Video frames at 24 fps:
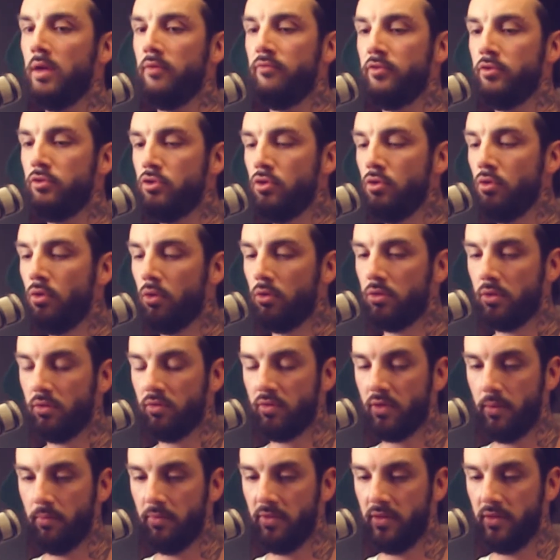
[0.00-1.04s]
if you do go
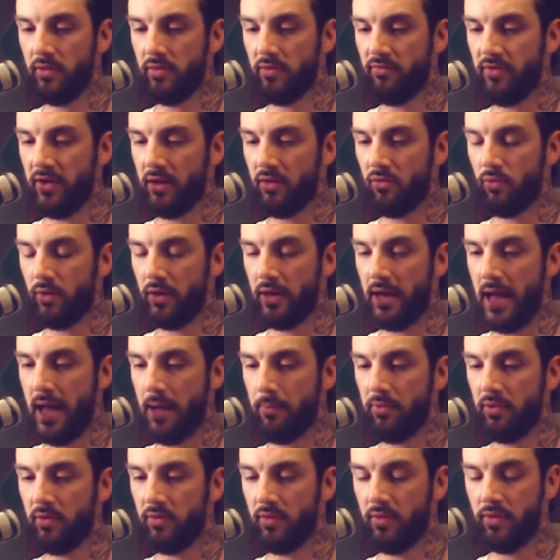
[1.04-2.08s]
to some of these events where it
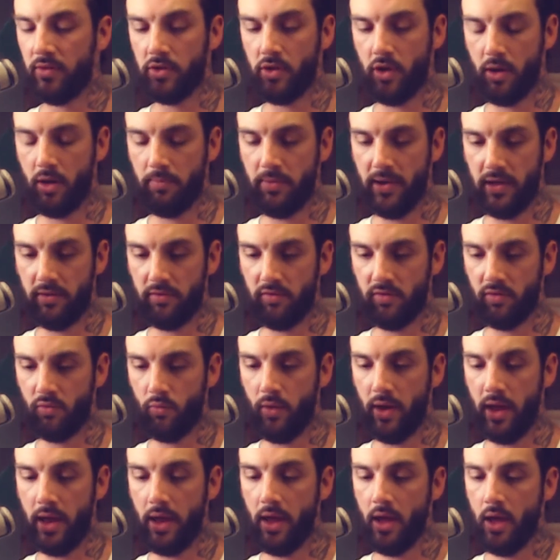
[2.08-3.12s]
happens and the dog passes
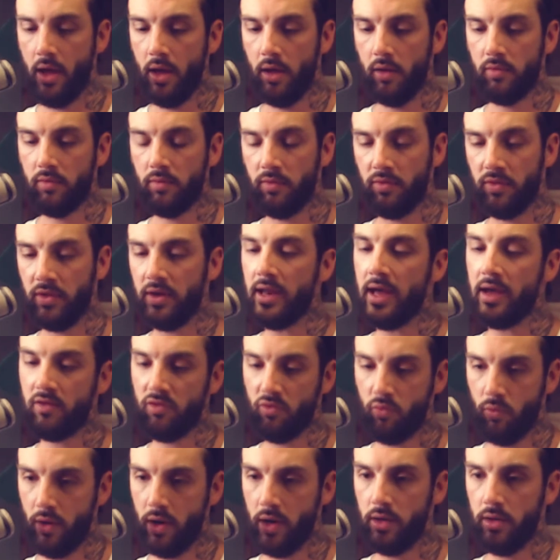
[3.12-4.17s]
away, the
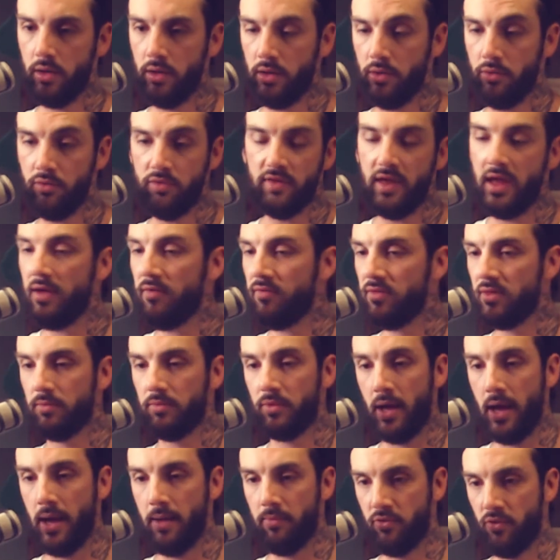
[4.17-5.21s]
next one you save
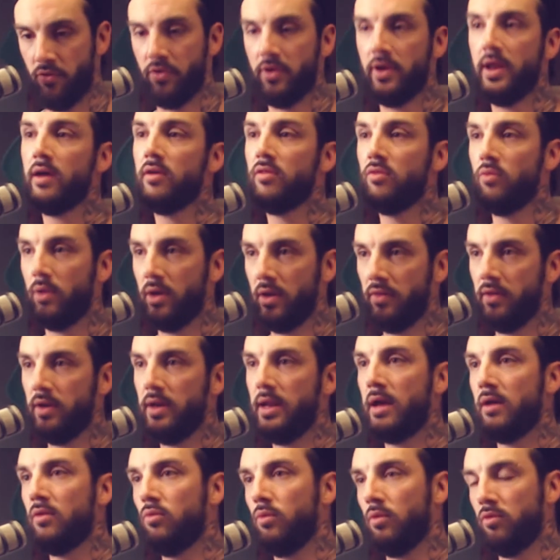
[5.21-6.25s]
sometimes, or the next one and
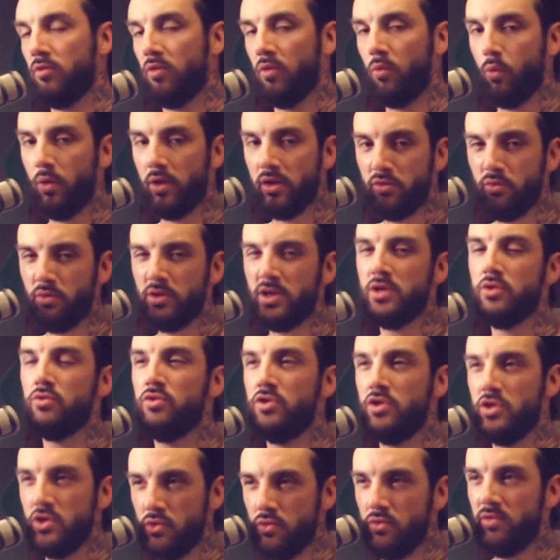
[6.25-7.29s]
the next one. So the ones when
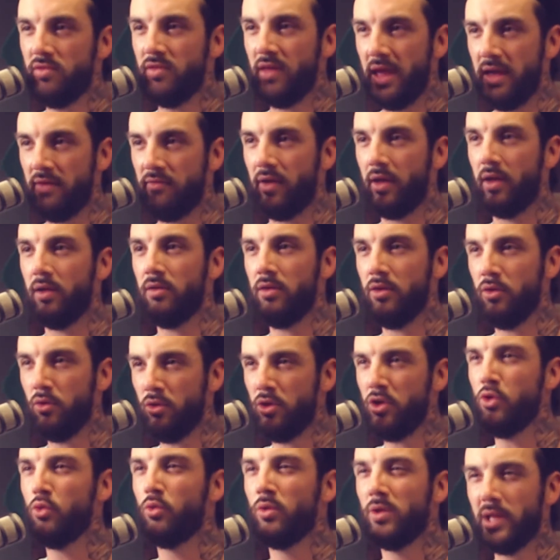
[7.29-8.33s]
you do save it,
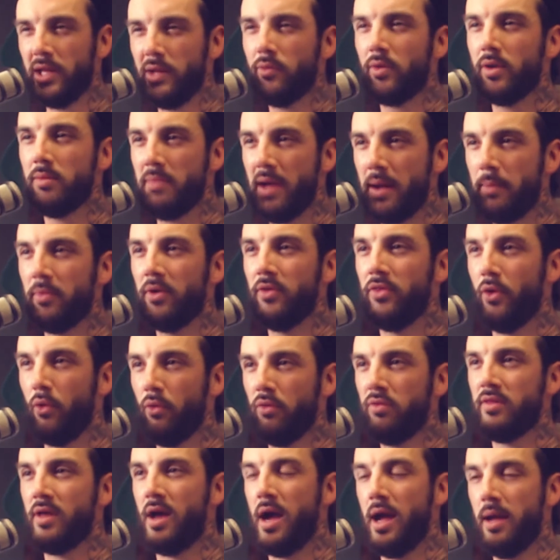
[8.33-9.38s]
you really remember
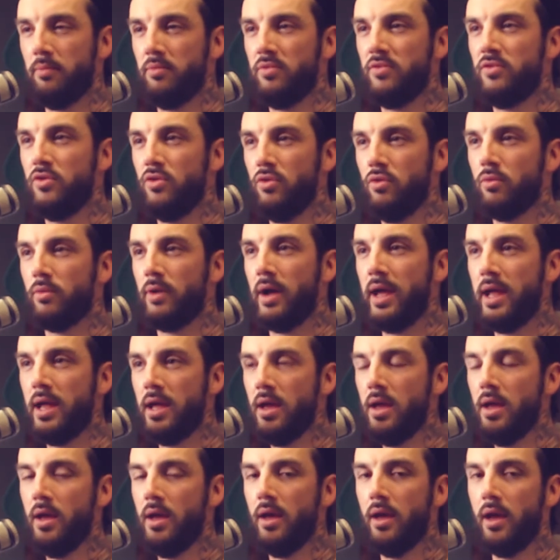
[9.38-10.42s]
those times too,
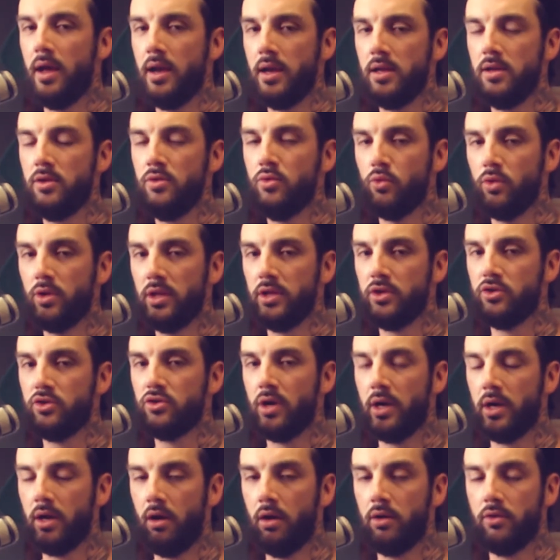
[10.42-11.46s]
right? And you really
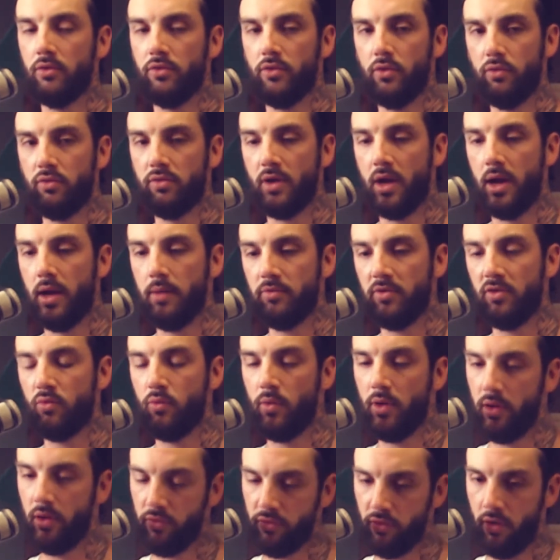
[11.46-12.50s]
try to honor those times
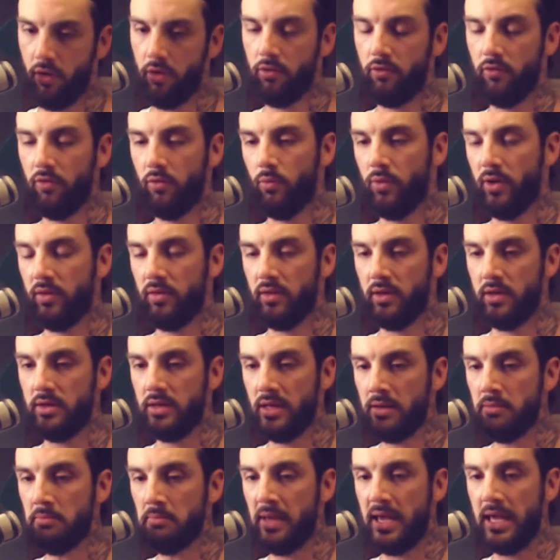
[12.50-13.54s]
as well as honor the ones that
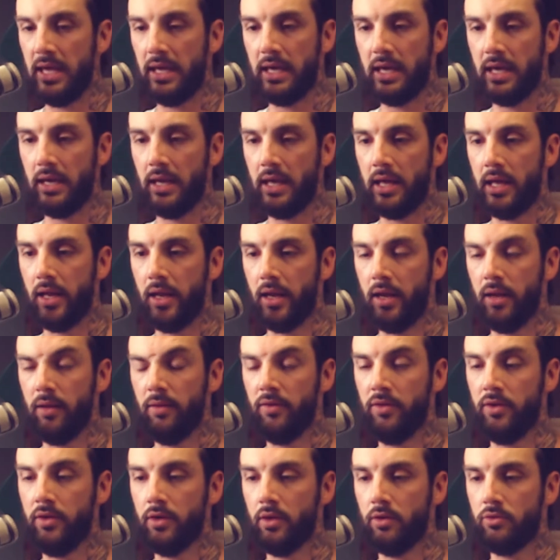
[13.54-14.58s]
didn't make it, and,
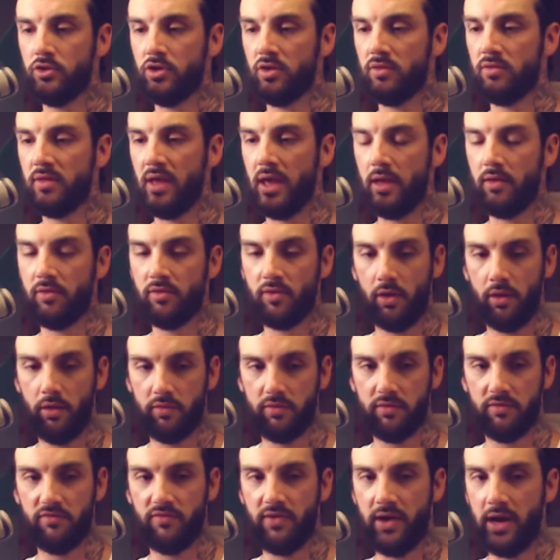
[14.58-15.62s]
just take
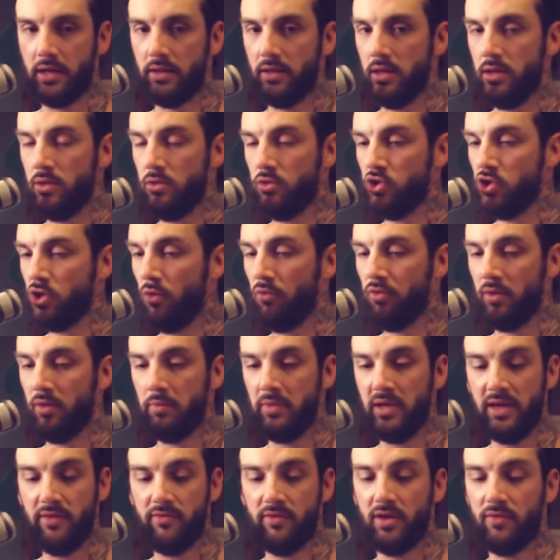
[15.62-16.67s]
solace in the fact that you showed
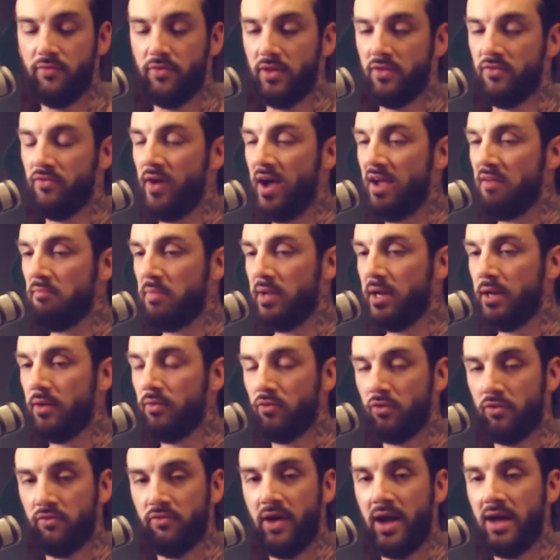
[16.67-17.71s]
them, even if it's 5
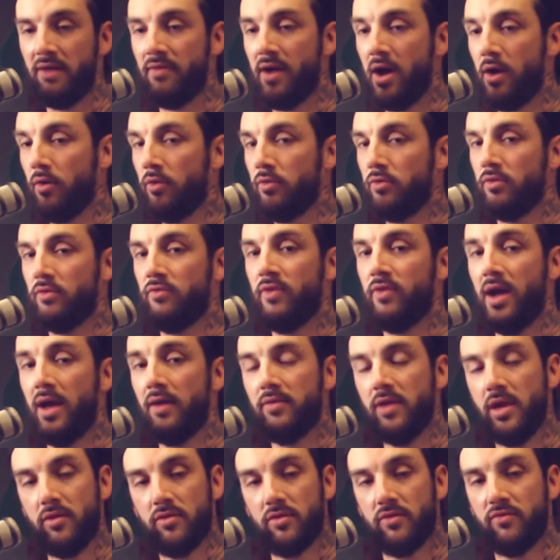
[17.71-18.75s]
minutes or 5 hours or
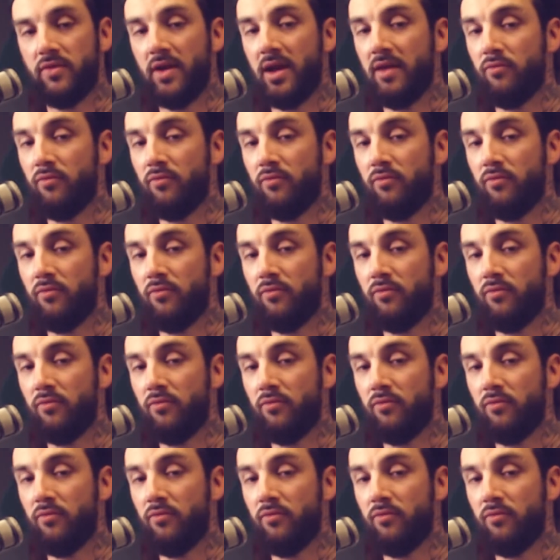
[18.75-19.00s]
5 days or